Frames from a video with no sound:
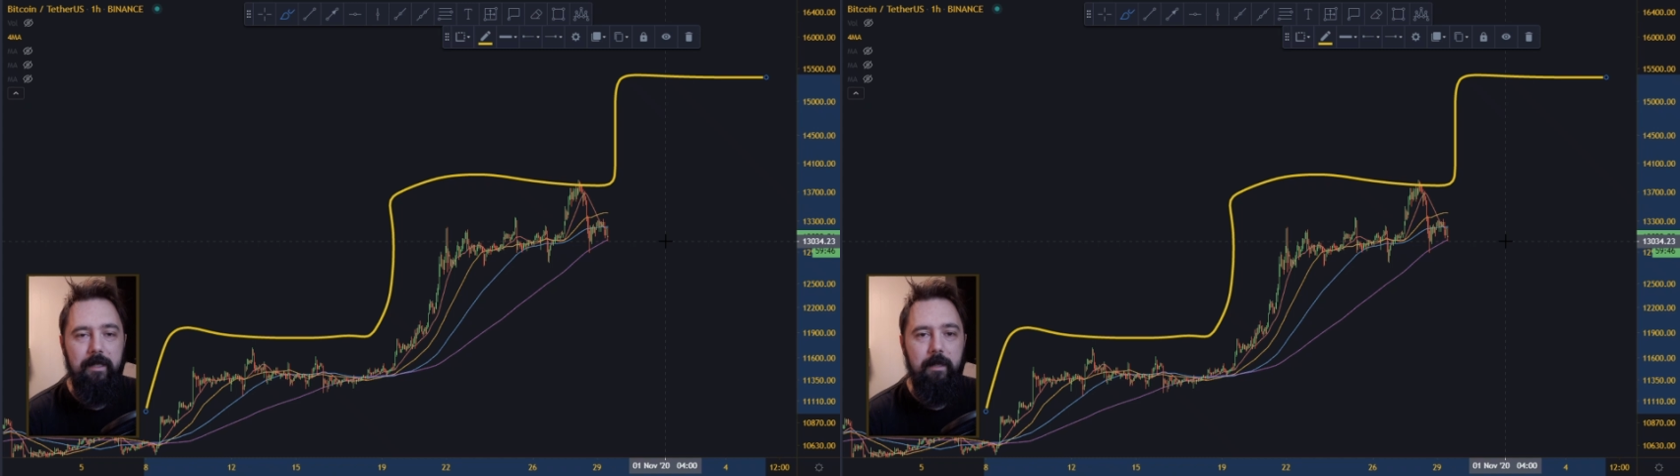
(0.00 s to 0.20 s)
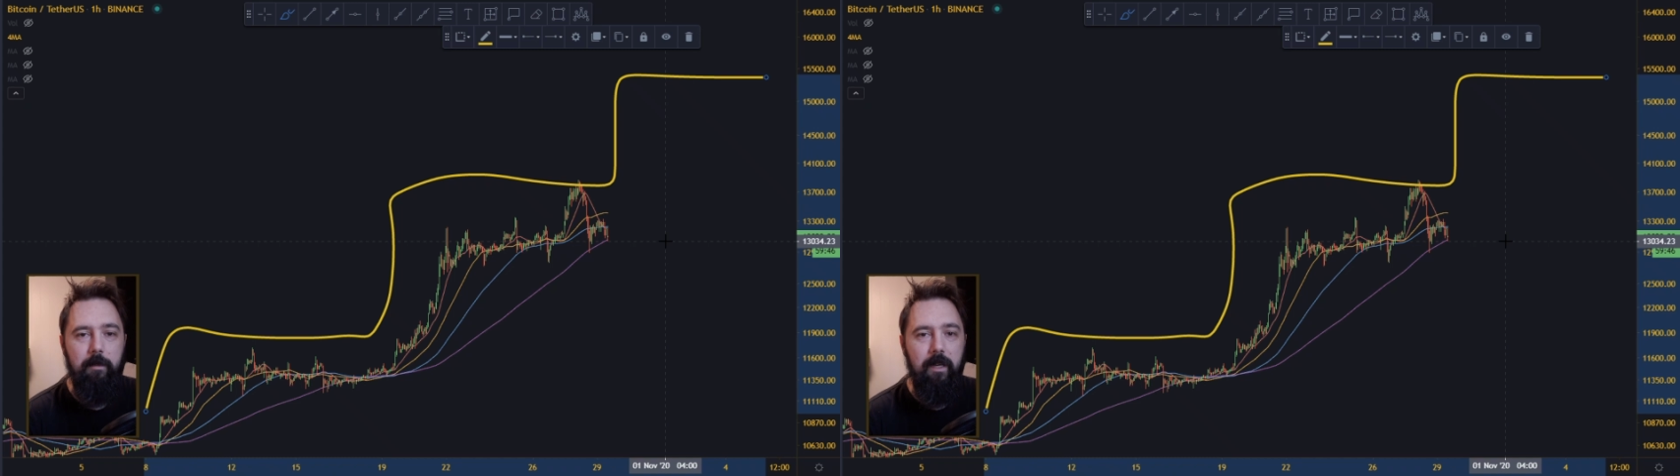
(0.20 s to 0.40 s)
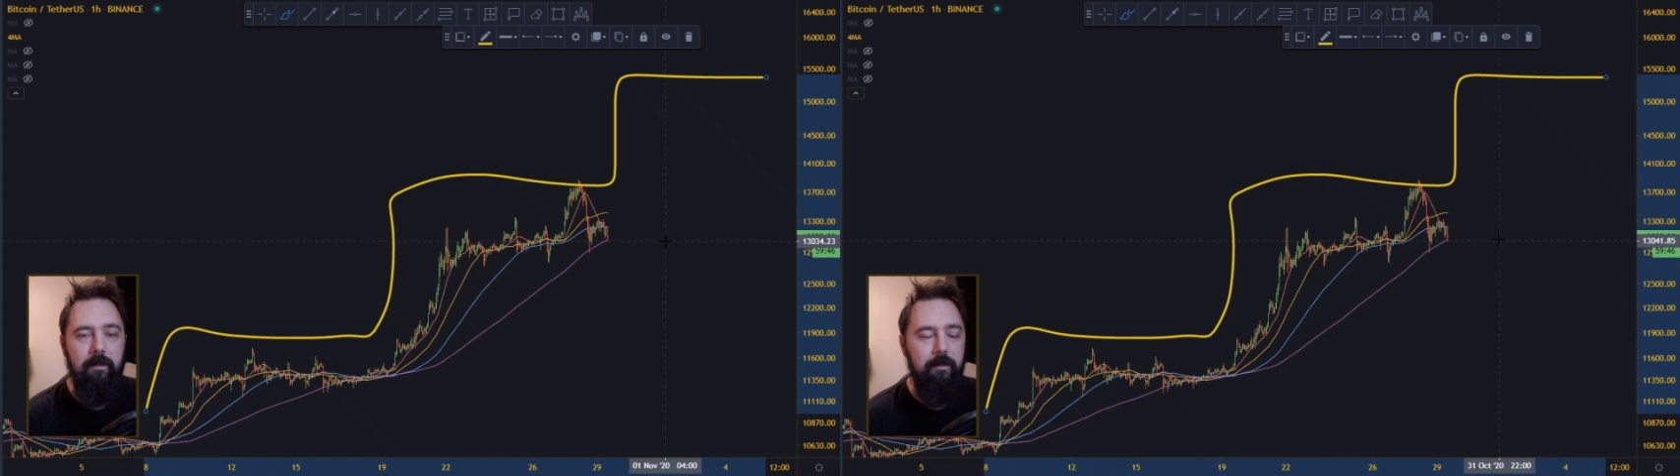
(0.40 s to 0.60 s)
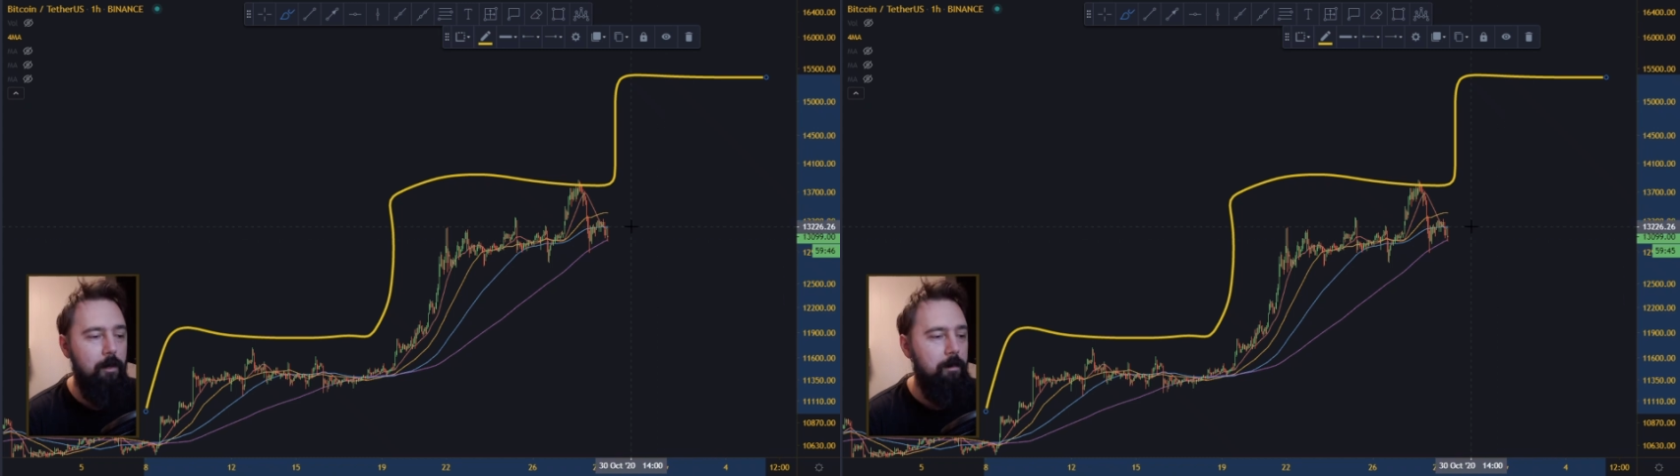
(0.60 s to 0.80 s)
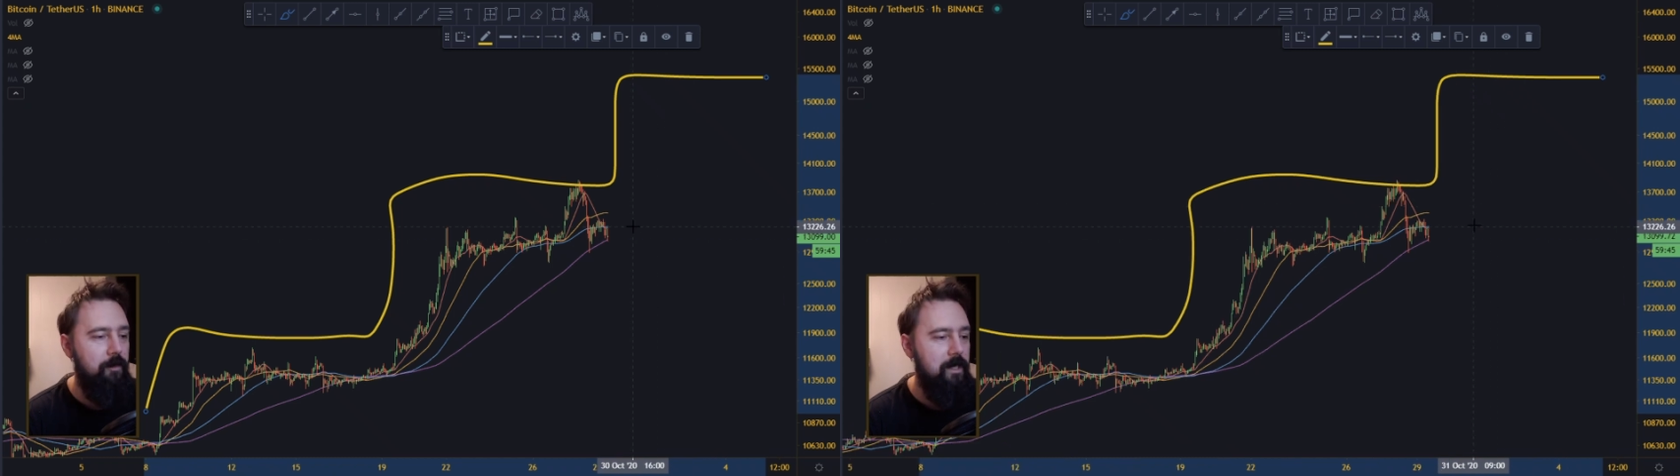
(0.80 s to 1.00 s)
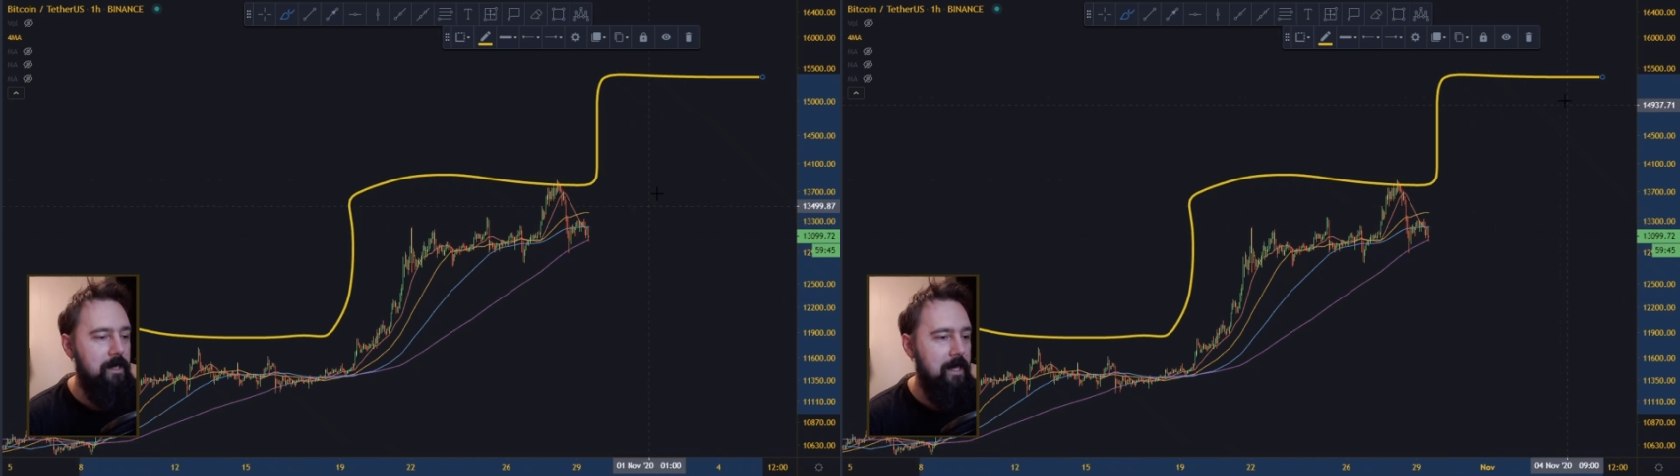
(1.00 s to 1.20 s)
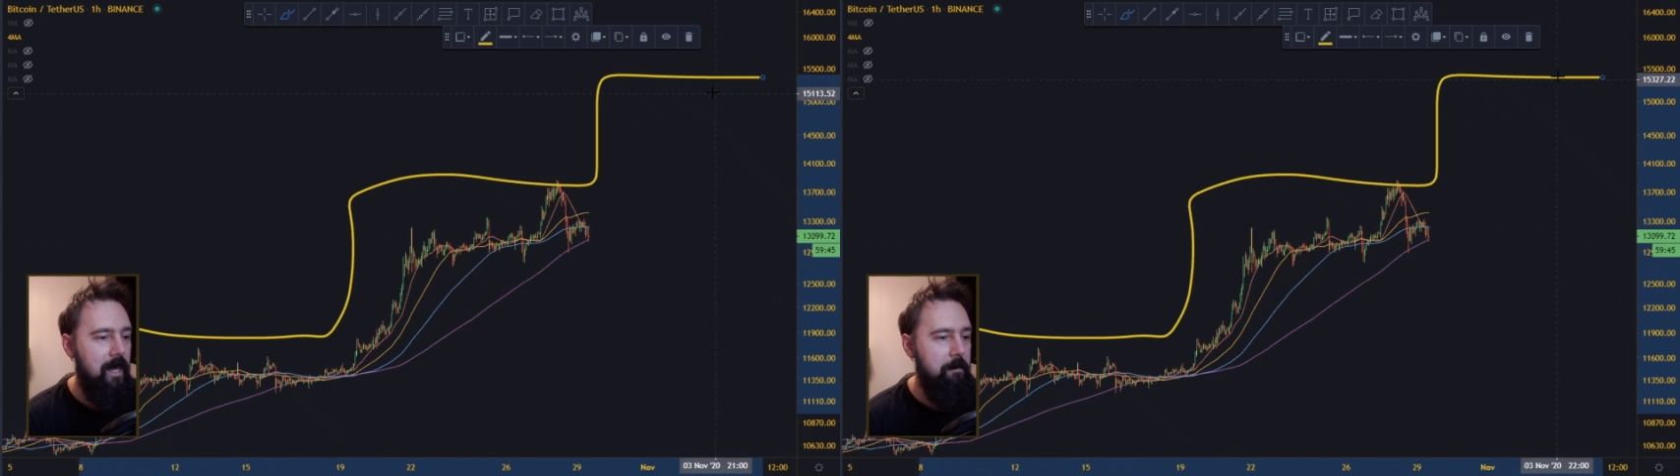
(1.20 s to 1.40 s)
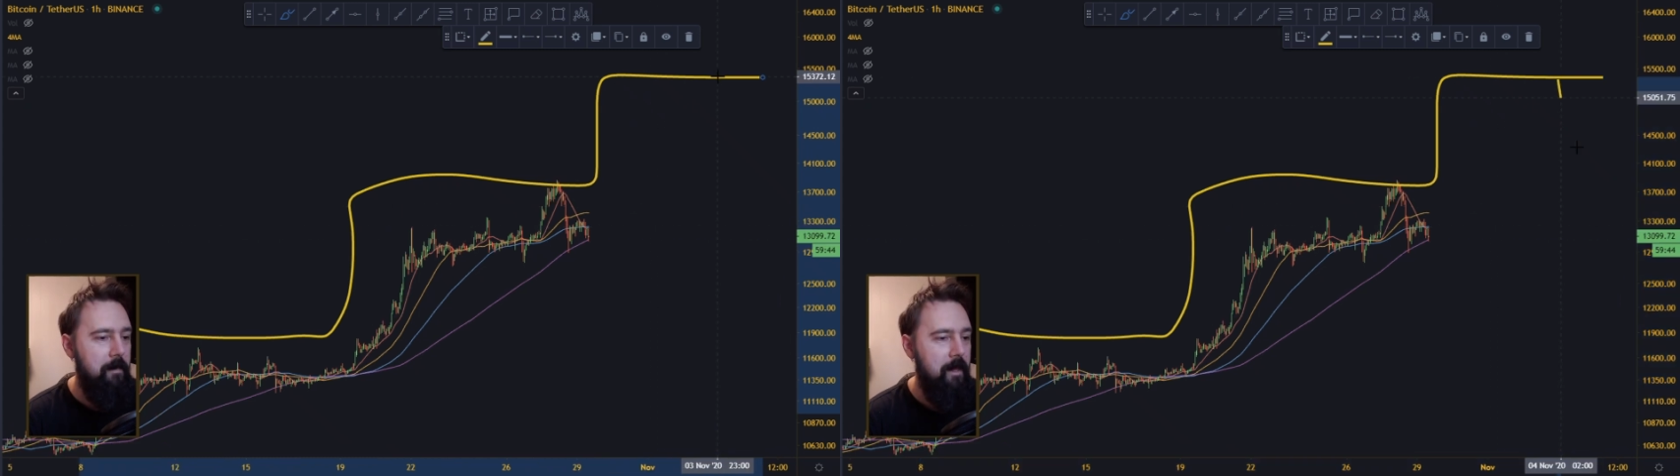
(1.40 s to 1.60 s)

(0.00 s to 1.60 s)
some kind of top for this time,